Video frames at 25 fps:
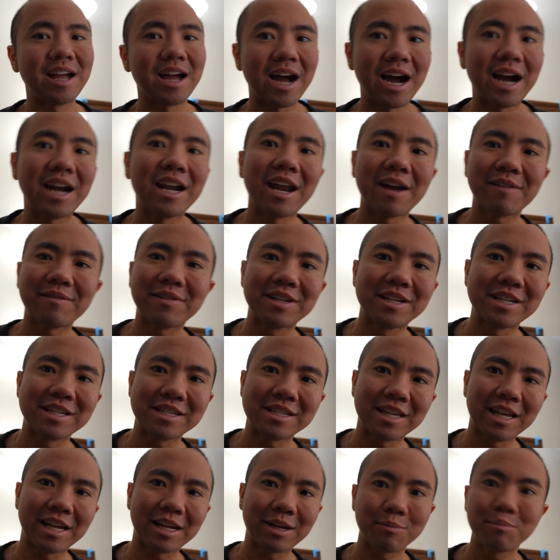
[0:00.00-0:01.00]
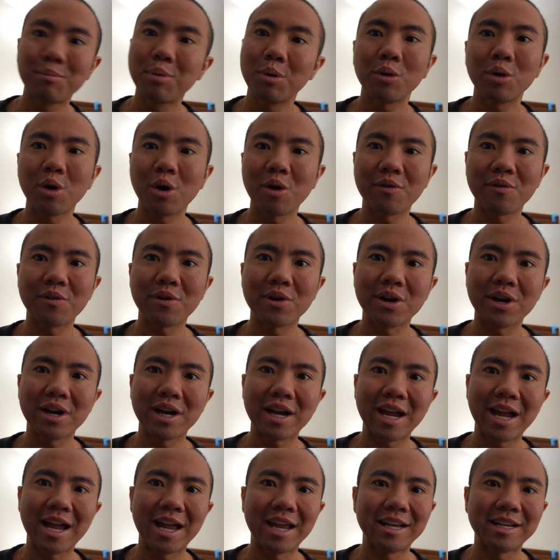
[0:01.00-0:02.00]
I'd have to just like pull over
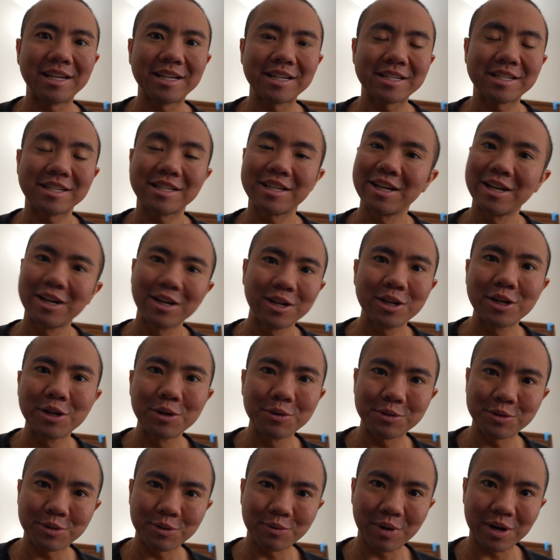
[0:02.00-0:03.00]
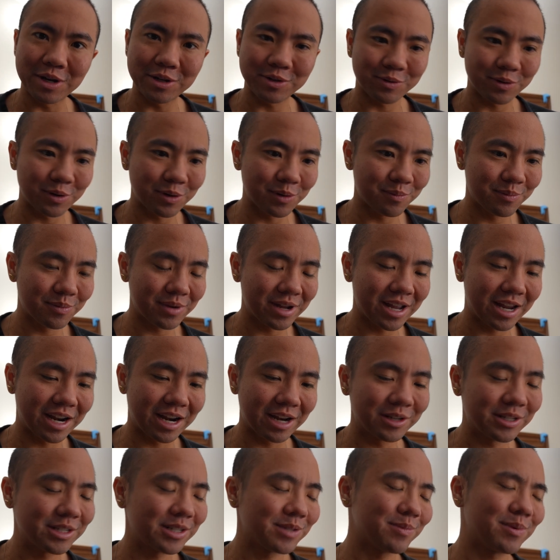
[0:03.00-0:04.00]
and just use the restroom, and
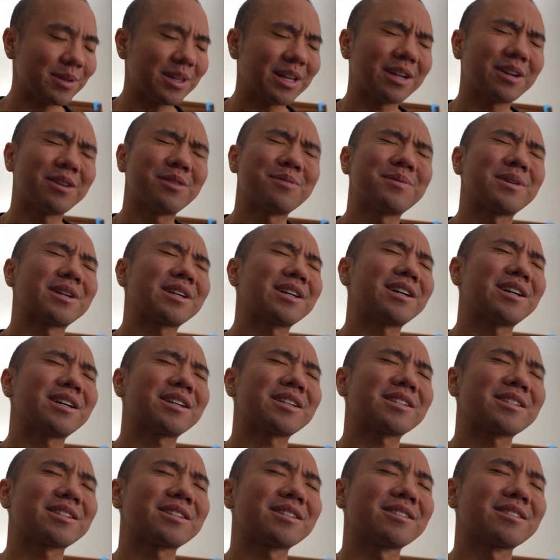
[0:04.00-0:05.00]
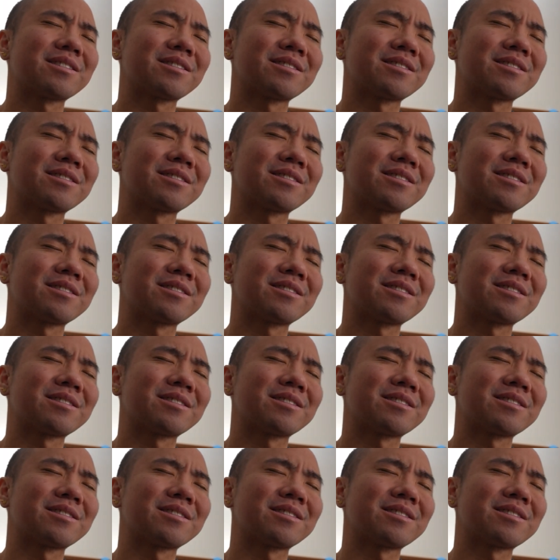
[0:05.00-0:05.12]
I'd just be like, oh my gosh,